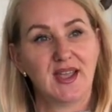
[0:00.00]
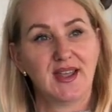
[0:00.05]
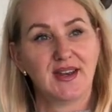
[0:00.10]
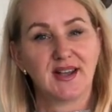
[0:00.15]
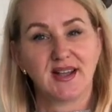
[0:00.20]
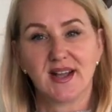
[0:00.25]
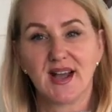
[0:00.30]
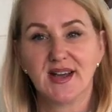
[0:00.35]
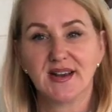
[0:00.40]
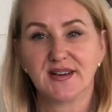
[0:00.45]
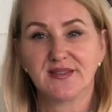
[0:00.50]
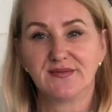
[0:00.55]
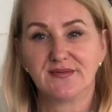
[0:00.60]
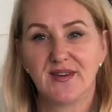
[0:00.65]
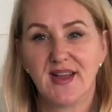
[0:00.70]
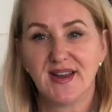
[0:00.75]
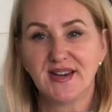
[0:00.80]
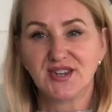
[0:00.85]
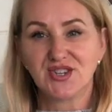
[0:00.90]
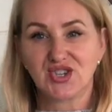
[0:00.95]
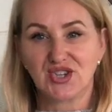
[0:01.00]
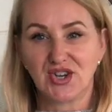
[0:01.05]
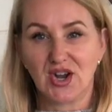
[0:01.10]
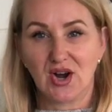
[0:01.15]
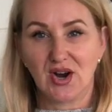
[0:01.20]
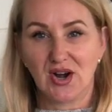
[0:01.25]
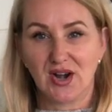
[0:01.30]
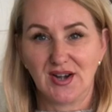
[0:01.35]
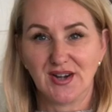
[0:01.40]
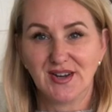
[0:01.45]
kind of reddish
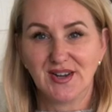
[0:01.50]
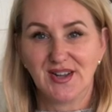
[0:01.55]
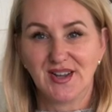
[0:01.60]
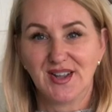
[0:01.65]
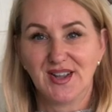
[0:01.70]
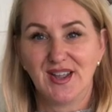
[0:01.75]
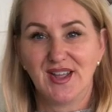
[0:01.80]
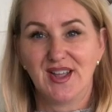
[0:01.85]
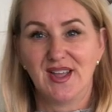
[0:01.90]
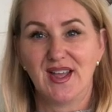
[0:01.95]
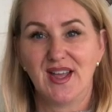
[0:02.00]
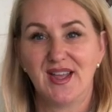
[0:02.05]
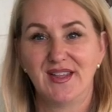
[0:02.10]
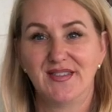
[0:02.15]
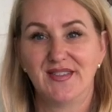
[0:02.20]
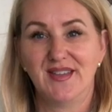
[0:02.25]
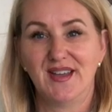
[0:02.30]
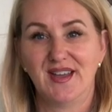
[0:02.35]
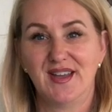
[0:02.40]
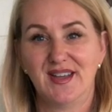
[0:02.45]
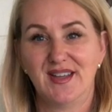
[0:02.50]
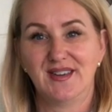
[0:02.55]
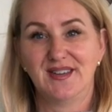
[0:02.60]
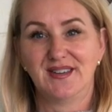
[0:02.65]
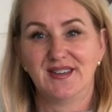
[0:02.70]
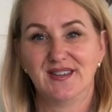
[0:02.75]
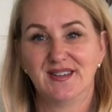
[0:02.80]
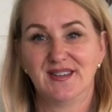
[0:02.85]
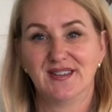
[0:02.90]
yarn, and then